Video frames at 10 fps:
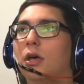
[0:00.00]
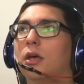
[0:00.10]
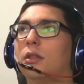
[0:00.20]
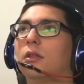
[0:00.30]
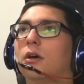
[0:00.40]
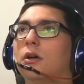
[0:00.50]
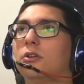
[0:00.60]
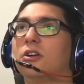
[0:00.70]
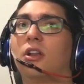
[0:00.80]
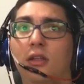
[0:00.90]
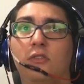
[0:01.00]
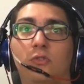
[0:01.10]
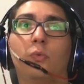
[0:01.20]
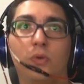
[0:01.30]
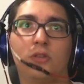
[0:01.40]
and uh, you're gonna need
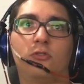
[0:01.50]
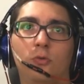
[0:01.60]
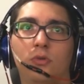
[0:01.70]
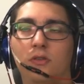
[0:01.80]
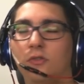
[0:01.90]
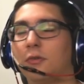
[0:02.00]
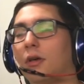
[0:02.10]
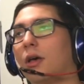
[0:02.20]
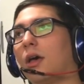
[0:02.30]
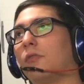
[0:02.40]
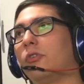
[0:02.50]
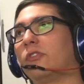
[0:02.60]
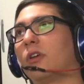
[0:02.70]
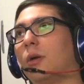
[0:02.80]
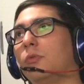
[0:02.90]
to redo this every
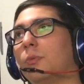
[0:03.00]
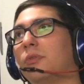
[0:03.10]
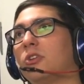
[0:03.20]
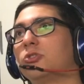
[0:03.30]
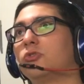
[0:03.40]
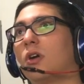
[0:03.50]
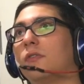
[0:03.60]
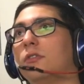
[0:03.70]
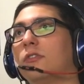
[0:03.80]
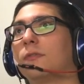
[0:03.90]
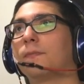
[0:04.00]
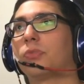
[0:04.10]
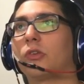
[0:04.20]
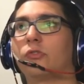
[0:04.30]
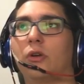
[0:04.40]
time you update your drivers.
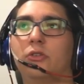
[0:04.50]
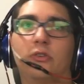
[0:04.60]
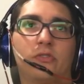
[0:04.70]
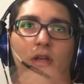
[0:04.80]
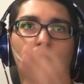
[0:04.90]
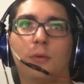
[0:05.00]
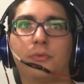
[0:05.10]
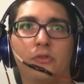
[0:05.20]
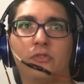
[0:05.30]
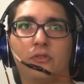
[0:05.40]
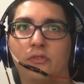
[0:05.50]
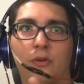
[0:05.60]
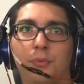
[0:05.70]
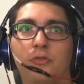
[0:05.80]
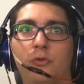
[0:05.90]
So I just set it up this this
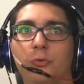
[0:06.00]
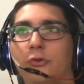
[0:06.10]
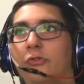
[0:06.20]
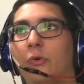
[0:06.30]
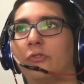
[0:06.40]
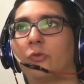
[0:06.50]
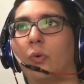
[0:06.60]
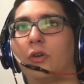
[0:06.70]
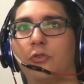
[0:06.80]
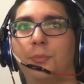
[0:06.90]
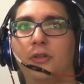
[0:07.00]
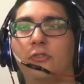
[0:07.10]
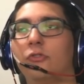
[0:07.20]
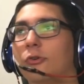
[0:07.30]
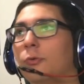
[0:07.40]
up in a folder so it's quick for me
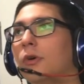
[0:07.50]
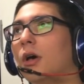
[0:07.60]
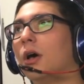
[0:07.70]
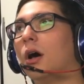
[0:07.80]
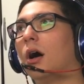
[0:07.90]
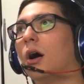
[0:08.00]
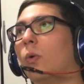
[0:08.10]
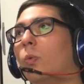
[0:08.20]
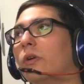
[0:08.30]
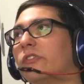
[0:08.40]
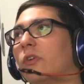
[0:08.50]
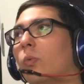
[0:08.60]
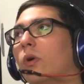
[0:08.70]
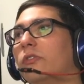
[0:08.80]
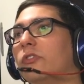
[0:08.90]
to do uh, once I
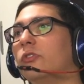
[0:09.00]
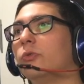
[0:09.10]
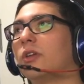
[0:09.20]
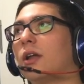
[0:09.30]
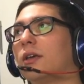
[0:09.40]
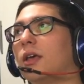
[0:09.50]
want to do that